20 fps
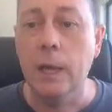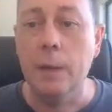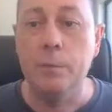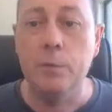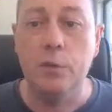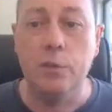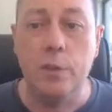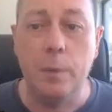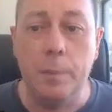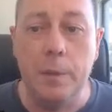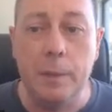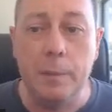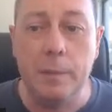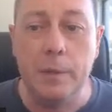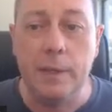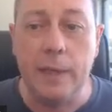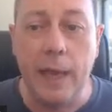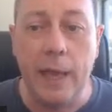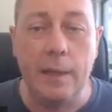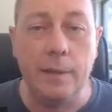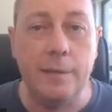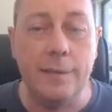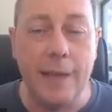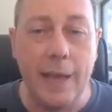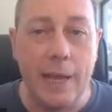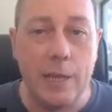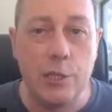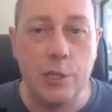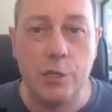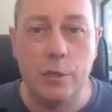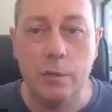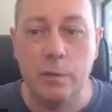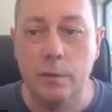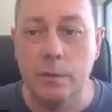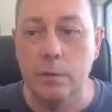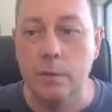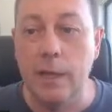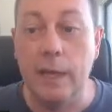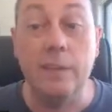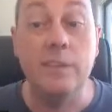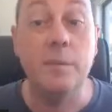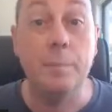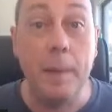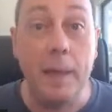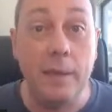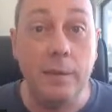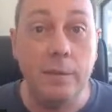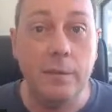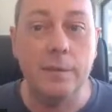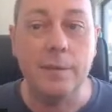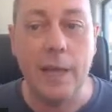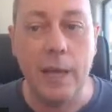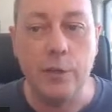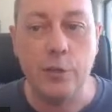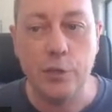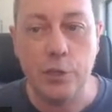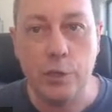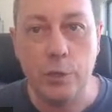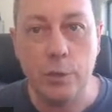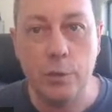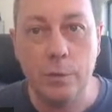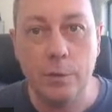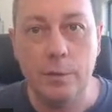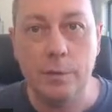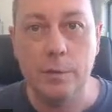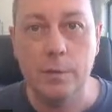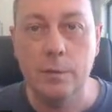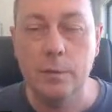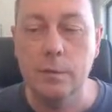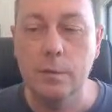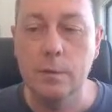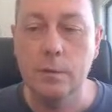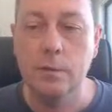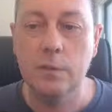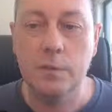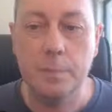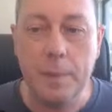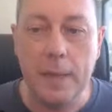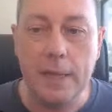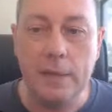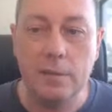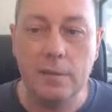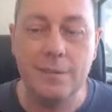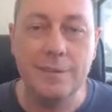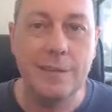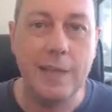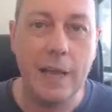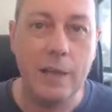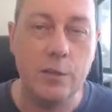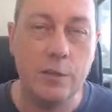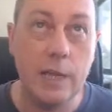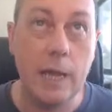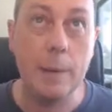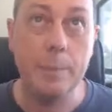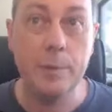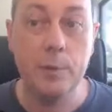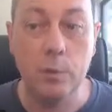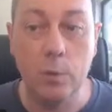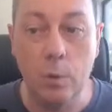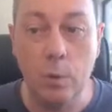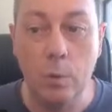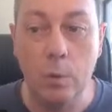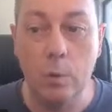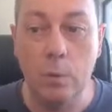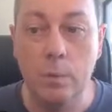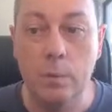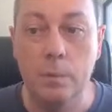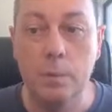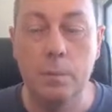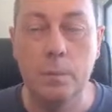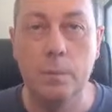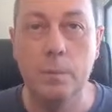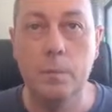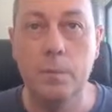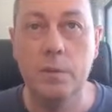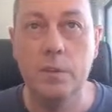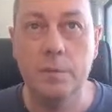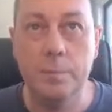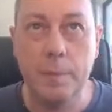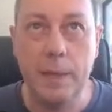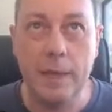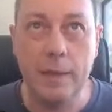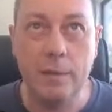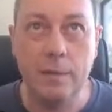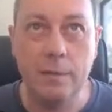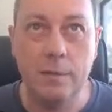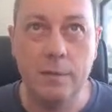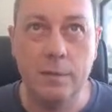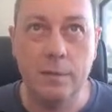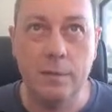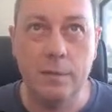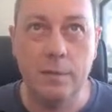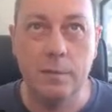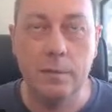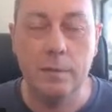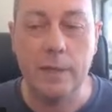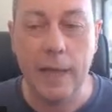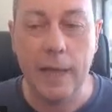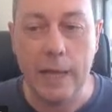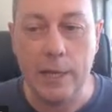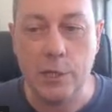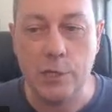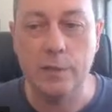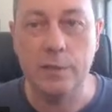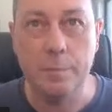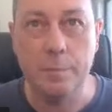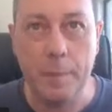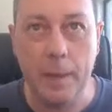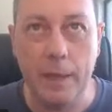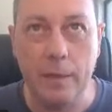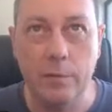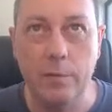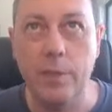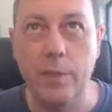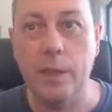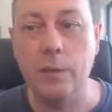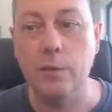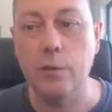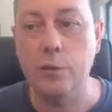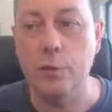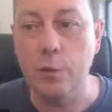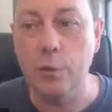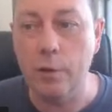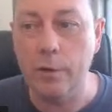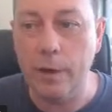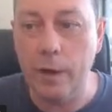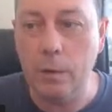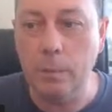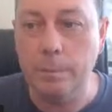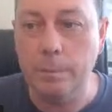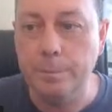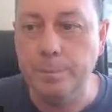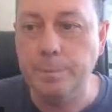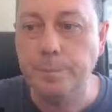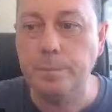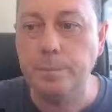So wget dash space dash q space dash capital O space dash space, then your URL,